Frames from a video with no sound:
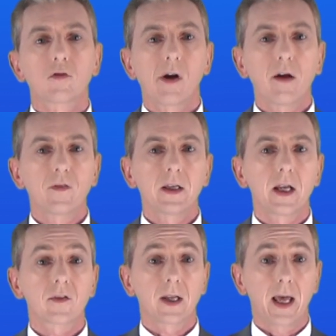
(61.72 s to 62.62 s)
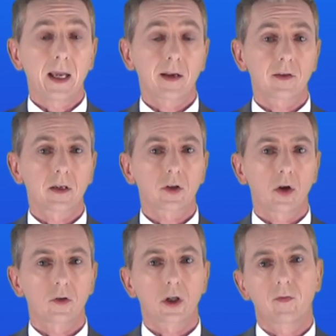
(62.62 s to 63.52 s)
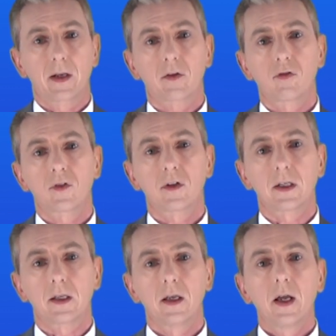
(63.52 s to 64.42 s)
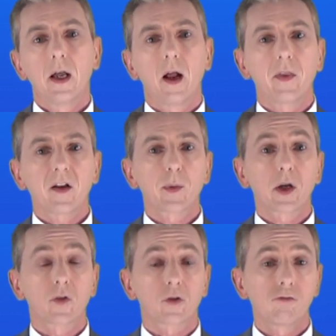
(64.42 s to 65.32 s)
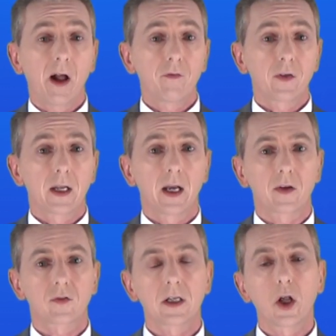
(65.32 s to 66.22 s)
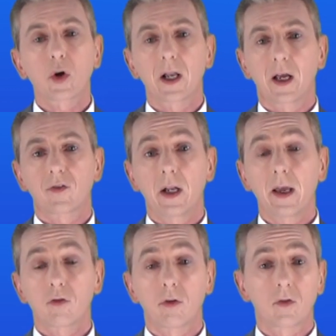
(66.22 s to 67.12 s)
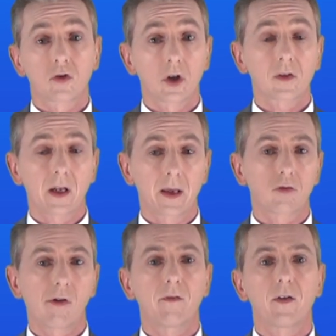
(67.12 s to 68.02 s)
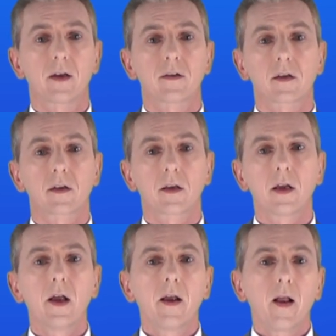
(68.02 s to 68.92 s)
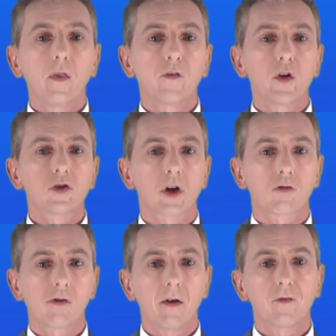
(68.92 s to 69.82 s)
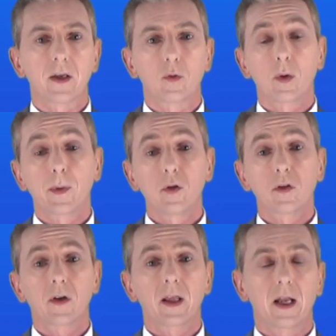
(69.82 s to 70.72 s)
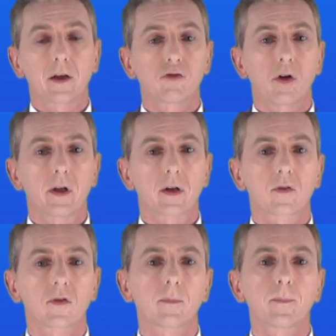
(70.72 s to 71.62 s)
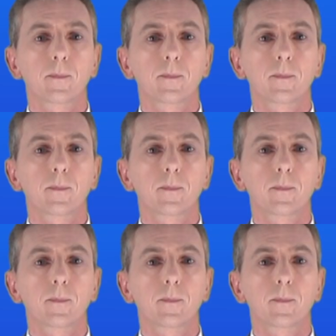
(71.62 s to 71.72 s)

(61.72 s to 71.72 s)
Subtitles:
Graphene is an excellent conductor of electricity. And that's because graphene has delocalized electrons just like graphite. In the future, graphene will be useful in electronics.